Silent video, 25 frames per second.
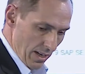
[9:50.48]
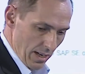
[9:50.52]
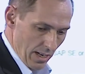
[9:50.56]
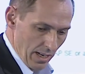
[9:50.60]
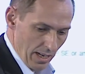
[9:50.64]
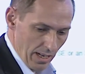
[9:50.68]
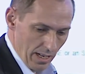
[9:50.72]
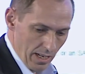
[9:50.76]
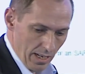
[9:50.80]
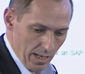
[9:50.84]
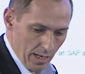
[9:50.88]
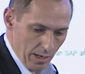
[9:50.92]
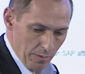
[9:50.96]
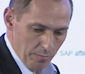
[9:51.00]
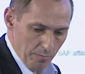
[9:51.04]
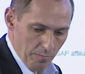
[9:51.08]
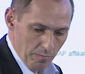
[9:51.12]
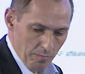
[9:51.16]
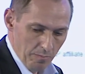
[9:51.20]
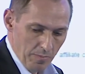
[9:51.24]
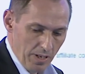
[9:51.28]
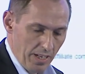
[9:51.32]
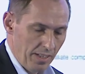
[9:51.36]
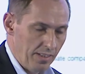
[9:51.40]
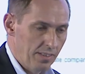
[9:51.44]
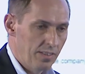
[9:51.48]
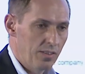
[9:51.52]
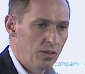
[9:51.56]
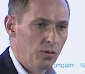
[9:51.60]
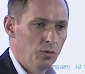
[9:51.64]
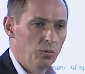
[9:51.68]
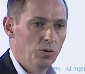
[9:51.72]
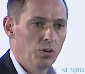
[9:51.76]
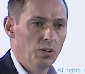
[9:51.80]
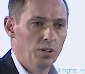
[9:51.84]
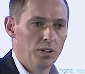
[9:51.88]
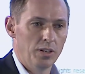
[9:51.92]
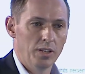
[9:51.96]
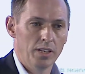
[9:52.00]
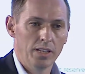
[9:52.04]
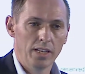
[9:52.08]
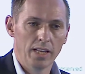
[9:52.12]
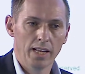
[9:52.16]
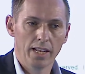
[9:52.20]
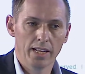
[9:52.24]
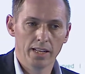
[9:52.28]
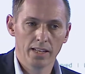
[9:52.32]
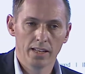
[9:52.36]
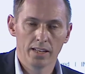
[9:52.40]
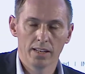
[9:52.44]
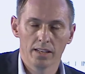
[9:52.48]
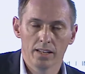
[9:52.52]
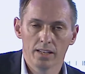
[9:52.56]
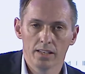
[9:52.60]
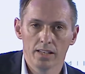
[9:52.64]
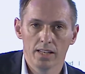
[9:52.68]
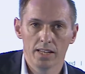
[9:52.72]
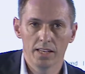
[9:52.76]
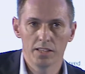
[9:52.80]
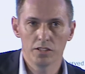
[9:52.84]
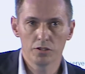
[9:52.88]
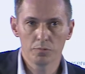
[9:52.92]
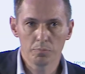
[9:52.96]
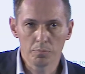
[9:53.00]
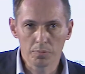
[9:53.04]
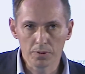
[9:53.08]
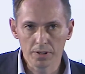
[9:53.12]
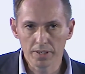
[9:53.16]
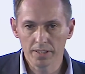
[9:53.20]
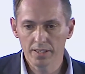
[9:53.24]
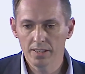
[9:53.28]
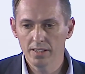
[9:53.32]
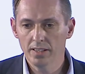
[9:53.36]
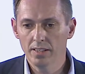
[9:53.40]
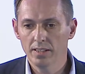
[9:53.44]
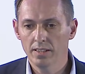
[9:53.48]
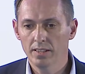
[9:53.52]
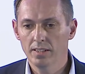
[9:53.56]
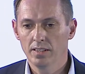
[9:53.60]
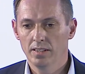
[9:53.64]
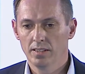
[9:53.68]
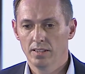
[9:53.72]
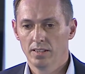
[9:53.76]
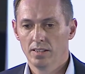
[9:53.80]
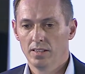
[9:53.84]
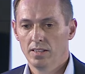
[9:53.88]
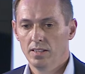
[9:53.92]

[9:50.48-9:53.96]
and so on. And it's bringing